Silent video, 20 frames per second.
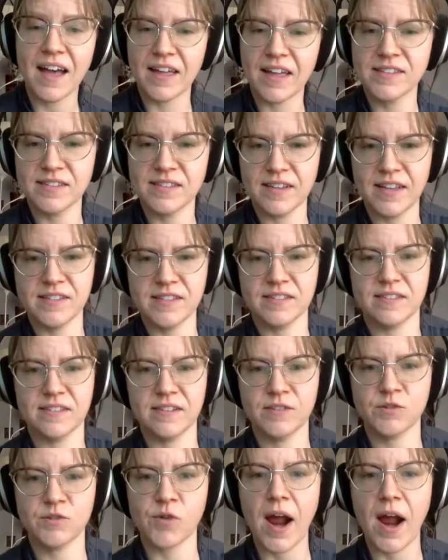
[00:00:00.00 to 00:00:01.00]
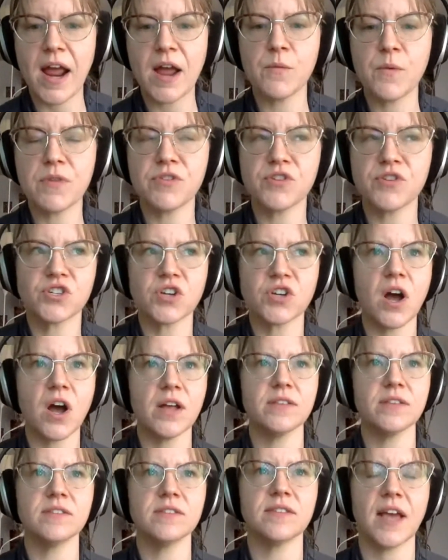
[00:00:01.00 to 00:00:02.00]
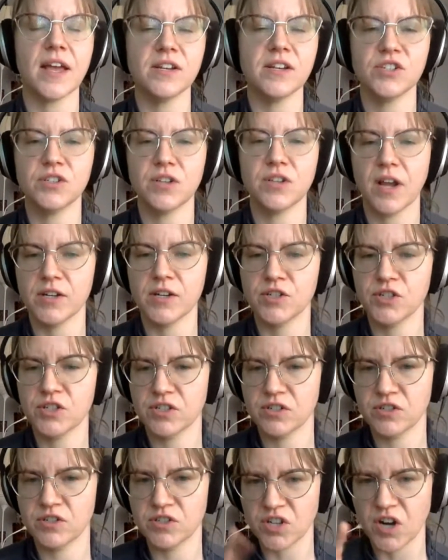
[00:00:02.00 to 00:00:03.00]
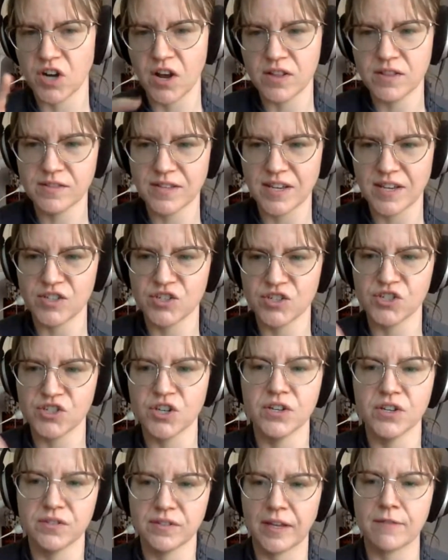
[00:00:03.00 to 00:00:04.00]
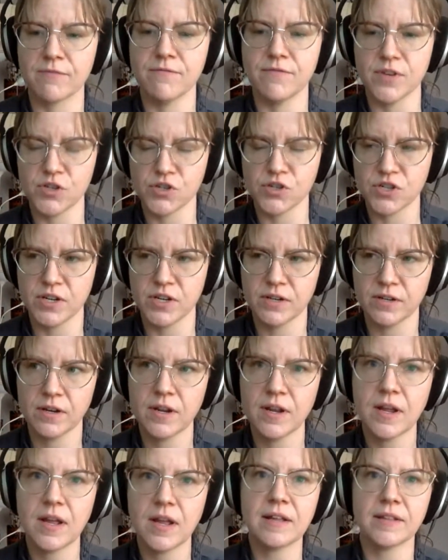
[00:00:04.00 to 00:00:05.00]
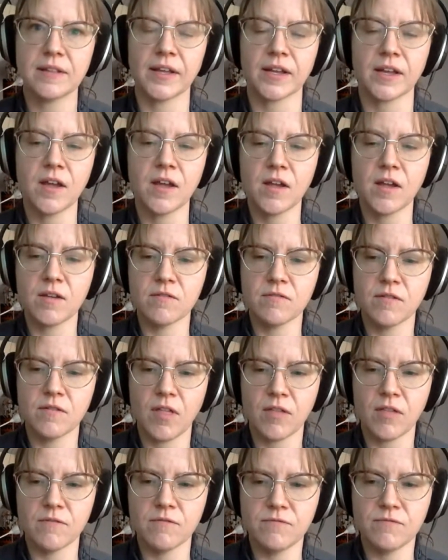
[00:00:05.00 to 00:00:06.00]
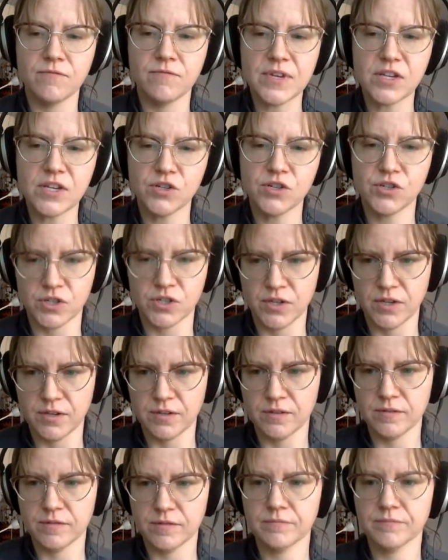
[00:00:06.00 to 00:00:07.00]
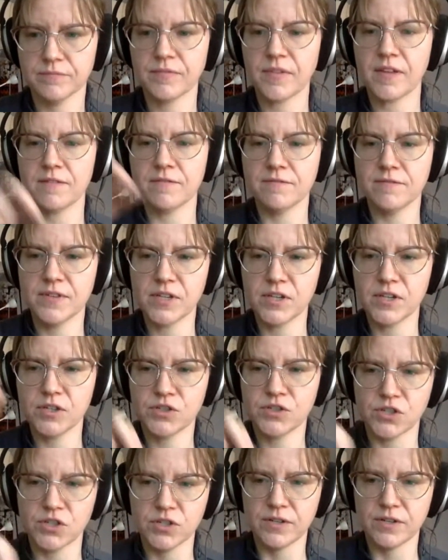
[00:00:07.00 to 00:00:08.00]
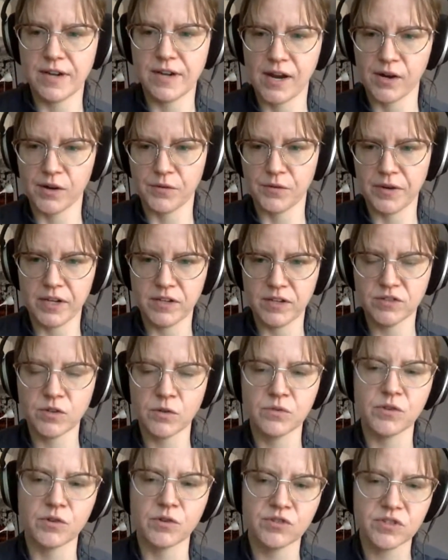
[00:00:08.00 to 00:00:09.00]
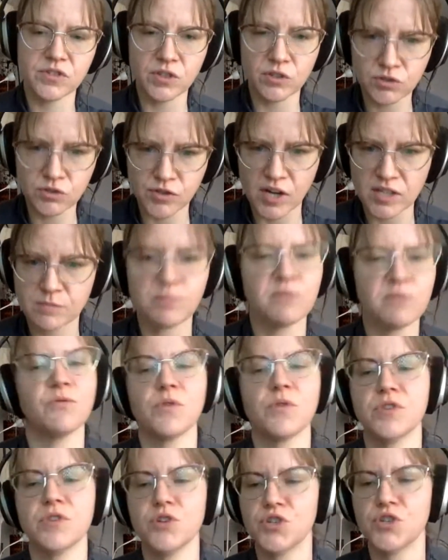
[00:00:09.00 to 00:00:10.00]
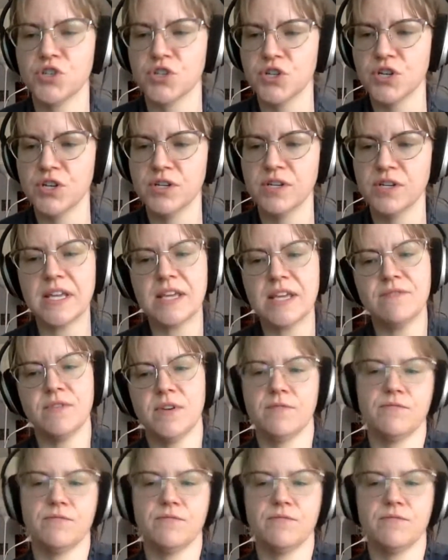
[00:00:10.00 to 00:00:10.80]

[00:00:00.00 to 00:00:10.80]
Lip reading: it's try it with shuns and shuns and jun, like vision, like vision, visionary. So there's still stress before the jun, even if